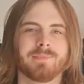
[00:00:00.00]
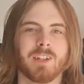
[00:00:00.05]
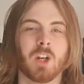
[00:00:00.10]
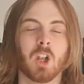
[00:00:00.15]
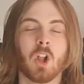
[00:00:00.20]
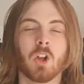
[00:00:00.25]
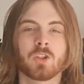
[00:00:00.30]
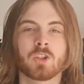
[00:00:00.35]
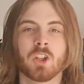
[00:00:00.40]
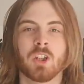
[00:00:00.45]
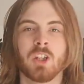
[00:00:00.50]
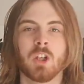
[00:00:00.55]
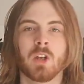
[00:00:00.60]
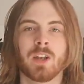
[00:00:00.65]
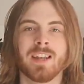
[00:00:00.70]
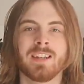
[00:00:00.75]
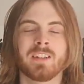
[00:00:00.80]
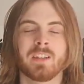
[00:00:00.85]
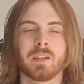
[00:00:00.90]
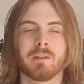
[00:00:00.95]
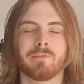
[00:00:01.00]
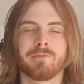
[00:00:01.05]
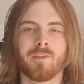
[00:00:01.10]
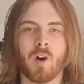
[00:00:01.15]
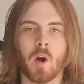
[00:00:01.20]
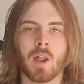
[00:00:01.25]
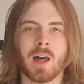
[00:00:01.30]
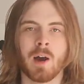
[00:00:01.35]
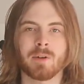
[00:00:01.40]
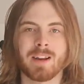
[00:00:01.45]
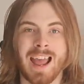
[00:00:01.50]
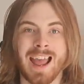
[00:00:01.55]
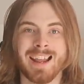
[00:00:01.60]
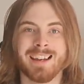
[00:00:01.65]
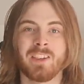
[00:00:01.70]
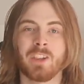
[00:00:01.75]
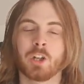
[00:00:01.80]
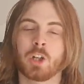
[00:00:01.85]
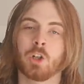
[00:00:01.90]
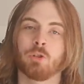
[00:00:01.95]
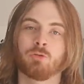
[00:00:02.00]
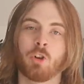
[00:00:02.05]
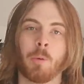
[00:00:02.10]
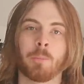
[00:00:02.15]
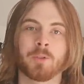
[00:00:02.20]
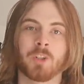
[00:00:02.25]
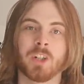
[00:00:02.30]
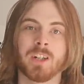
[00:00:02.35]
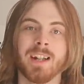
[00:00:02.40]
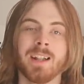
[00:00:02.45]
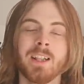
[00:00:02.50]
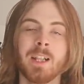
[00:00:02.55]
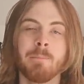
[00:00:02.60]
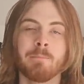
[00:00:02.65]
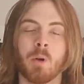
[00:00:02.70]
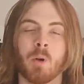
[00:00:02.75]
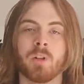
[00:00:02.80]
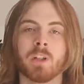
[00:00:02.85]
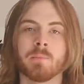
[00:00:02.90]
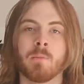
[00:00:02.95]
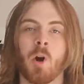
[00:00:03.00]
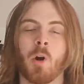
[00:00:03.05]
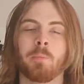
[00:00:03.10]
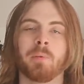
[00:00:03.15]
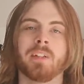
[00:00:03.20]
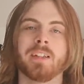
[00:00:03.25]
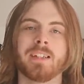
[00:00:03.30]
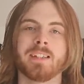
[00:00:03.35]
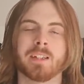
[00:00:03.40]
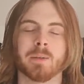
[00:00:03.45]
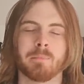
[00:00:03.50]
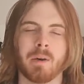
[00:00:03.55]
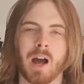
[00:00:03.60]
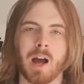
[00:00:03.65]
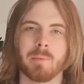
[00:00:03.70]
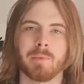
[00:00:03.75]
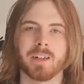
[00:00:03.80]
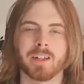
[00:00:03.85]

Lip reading: It'll also look into the fallout and the corruption in the Baltimore Police Department